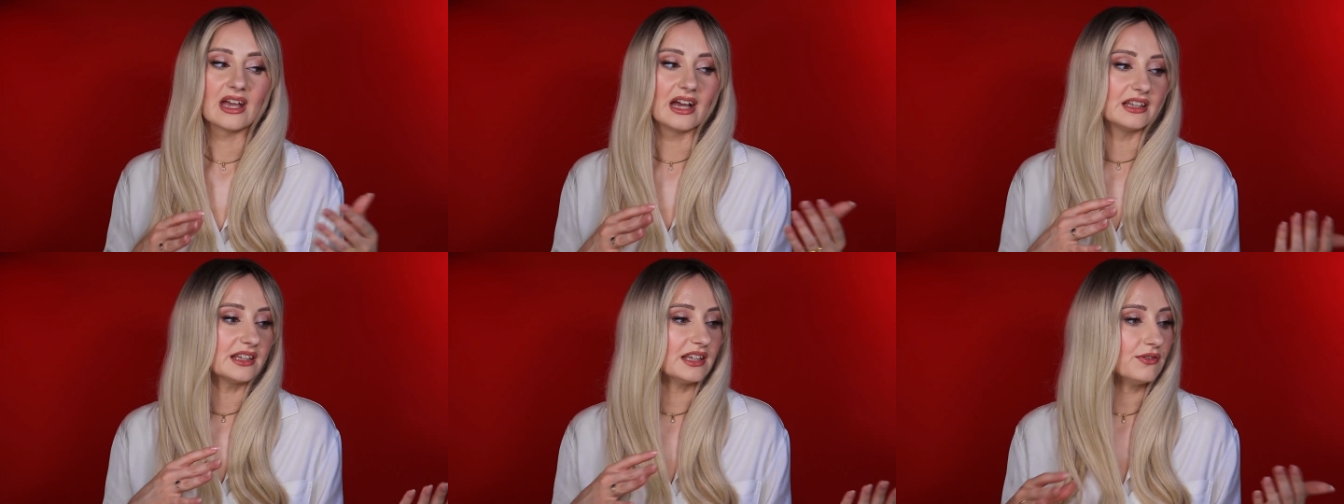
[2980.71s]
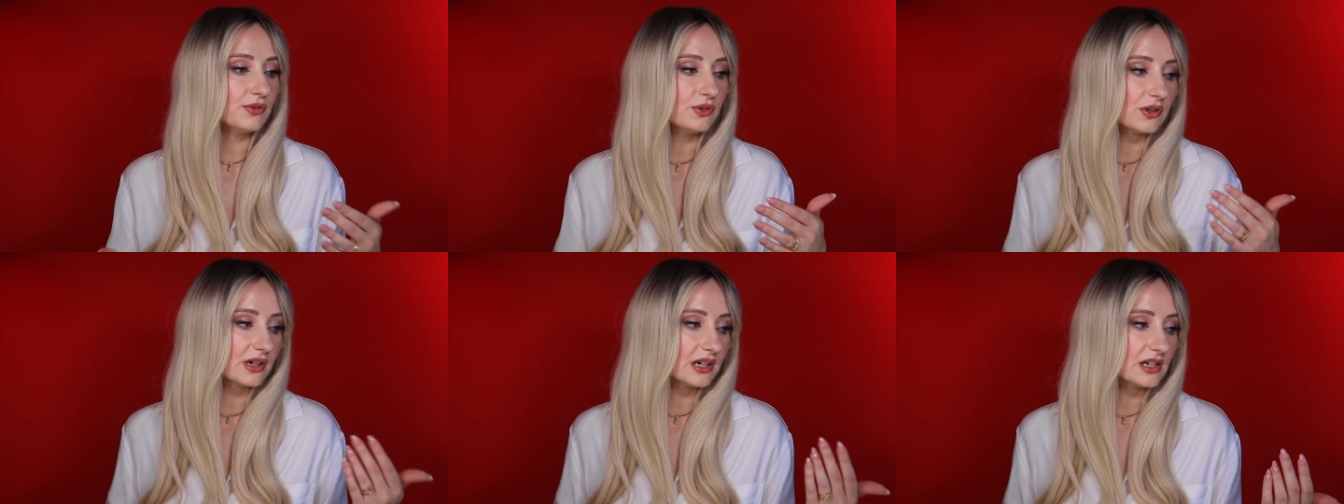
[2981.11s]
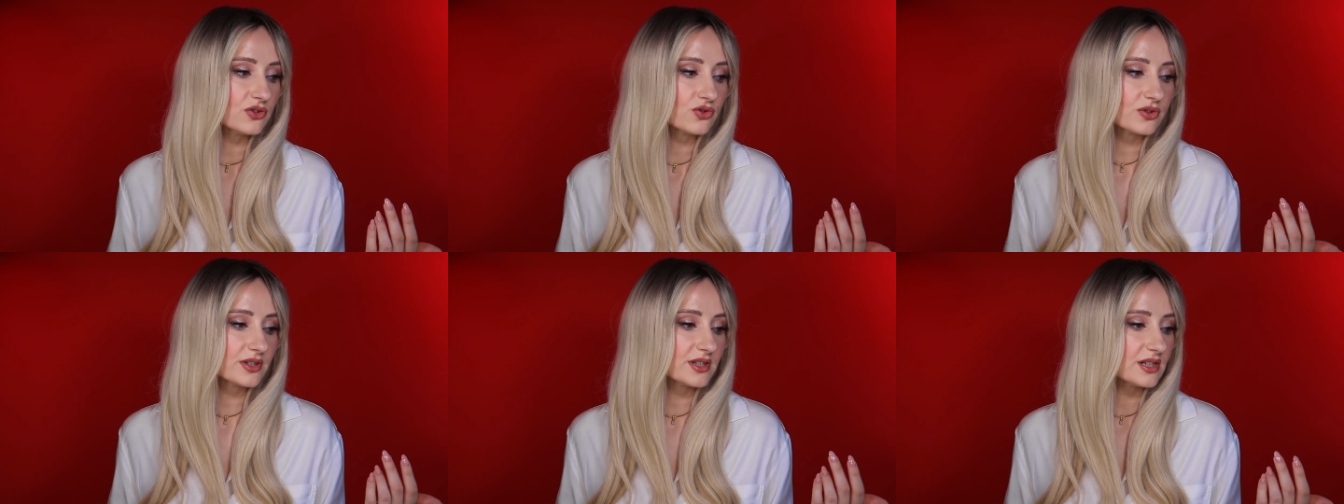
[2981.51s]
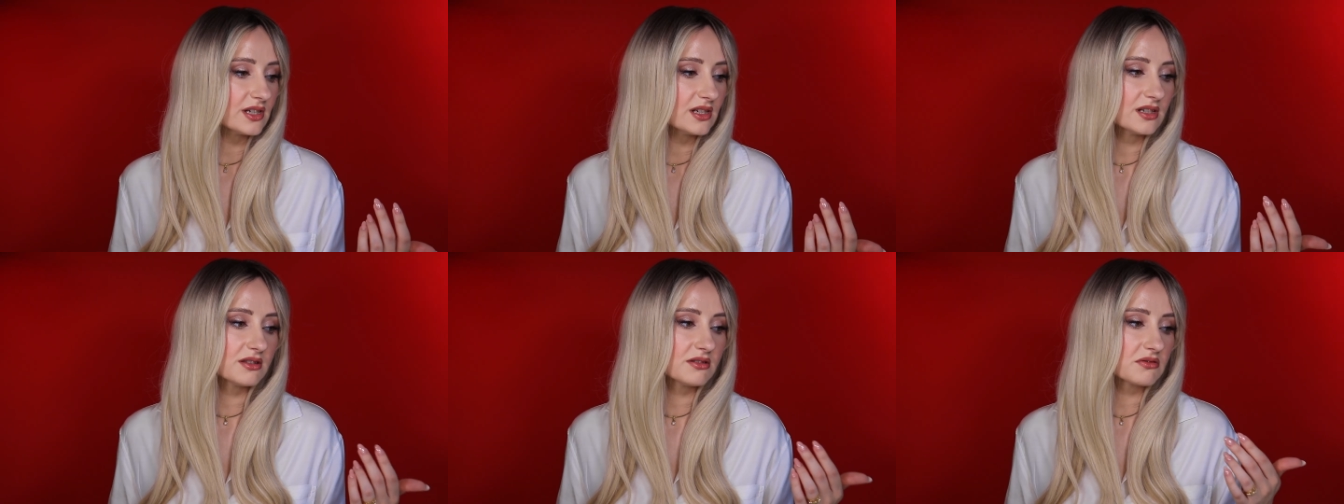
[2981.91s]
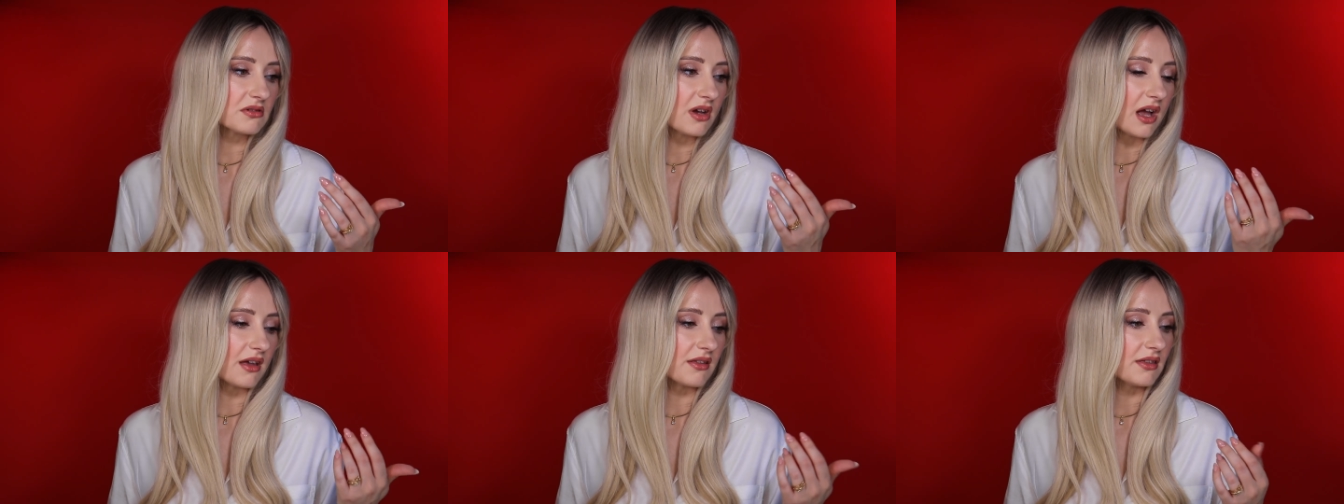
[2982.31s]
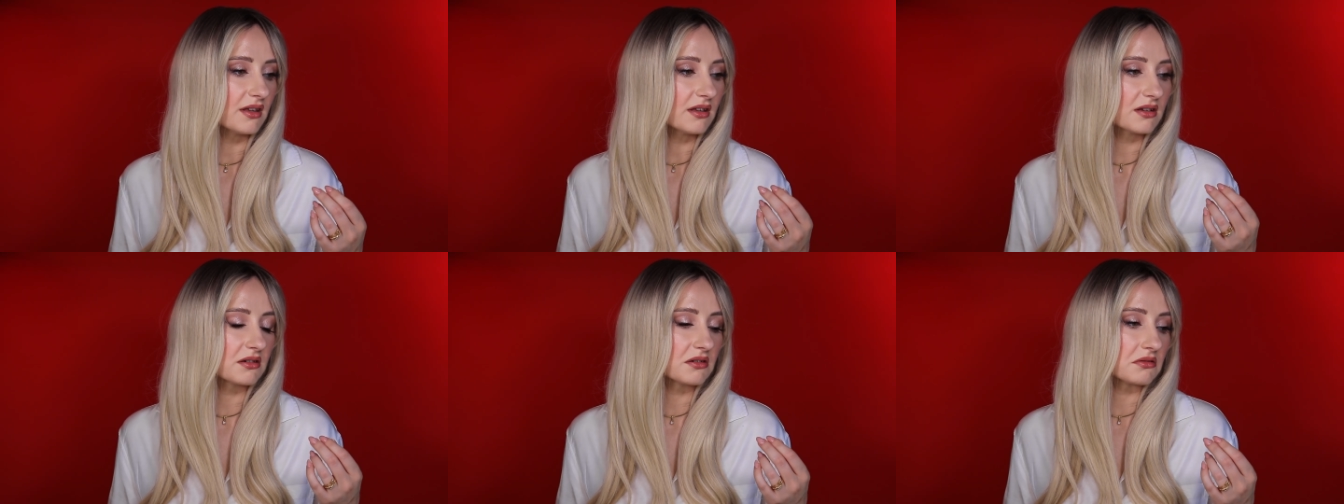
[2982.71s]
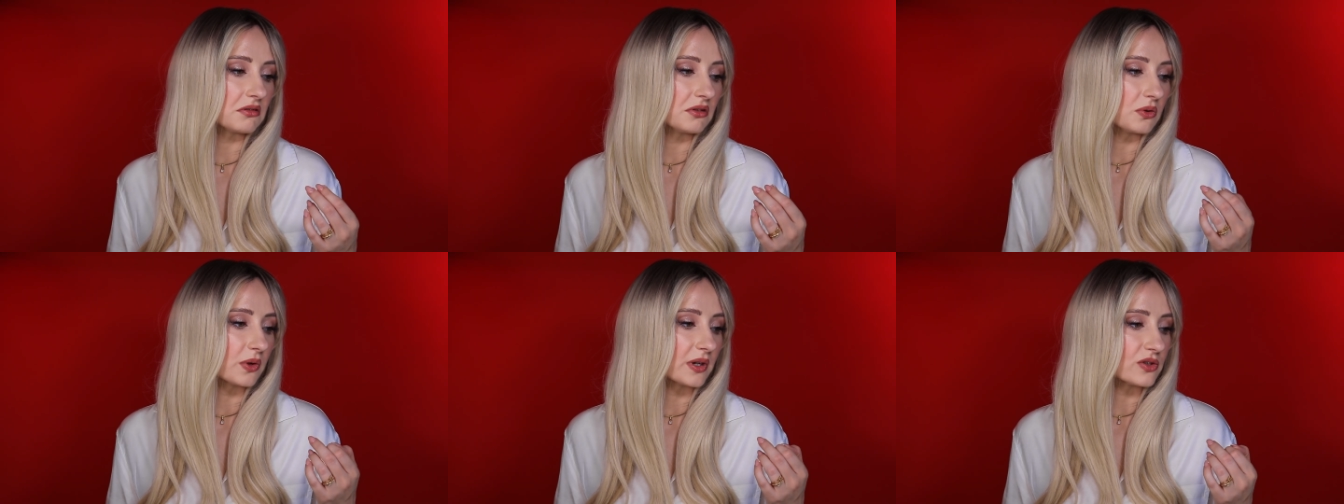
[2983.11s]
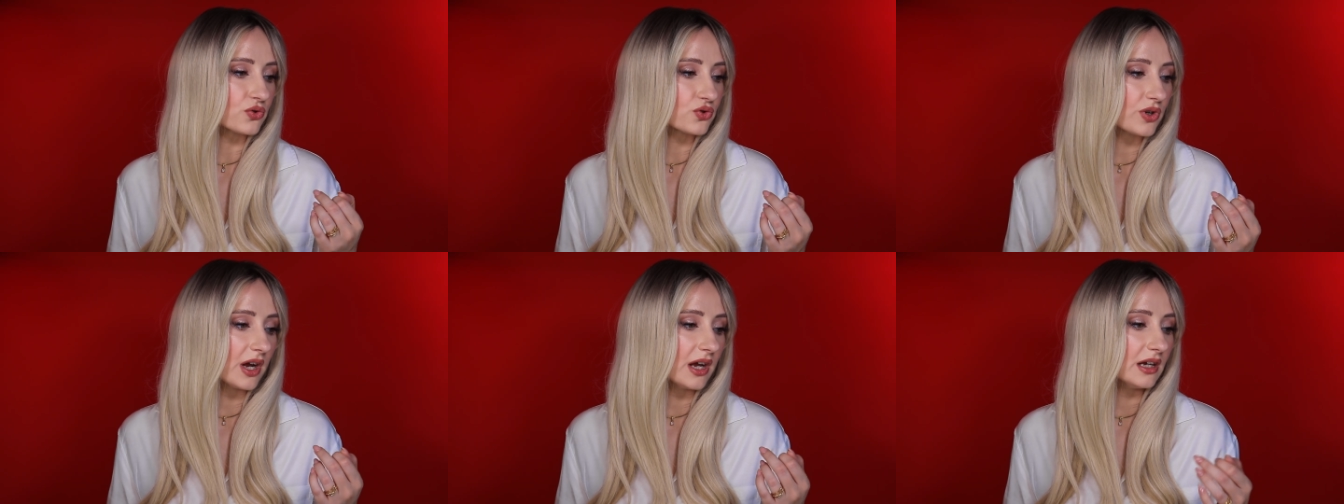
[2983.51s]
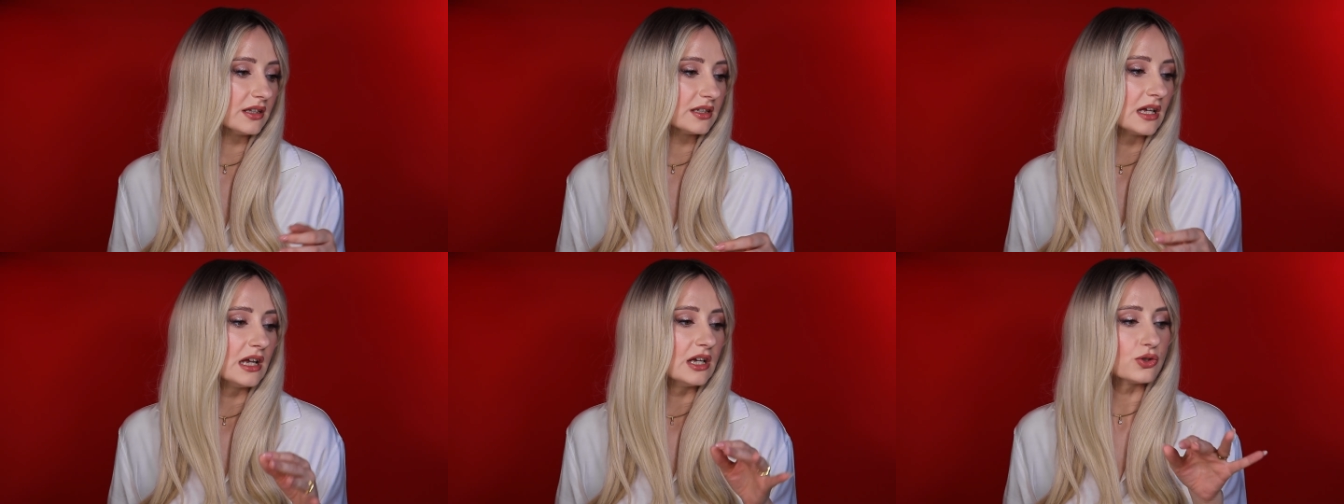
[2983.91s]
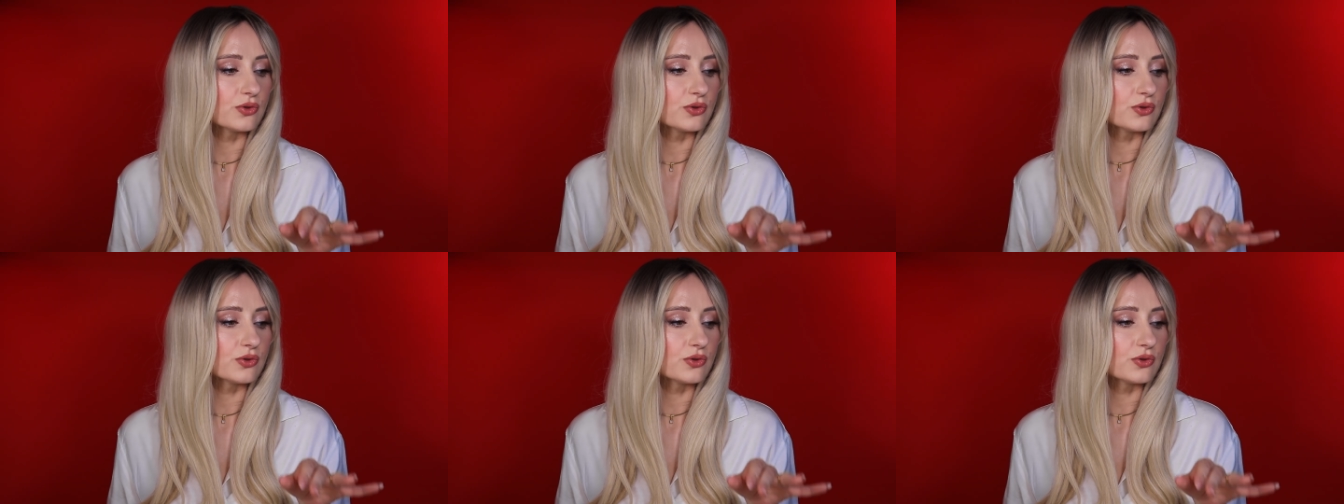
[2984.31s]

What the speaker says: And if you're interested, I think you can try it.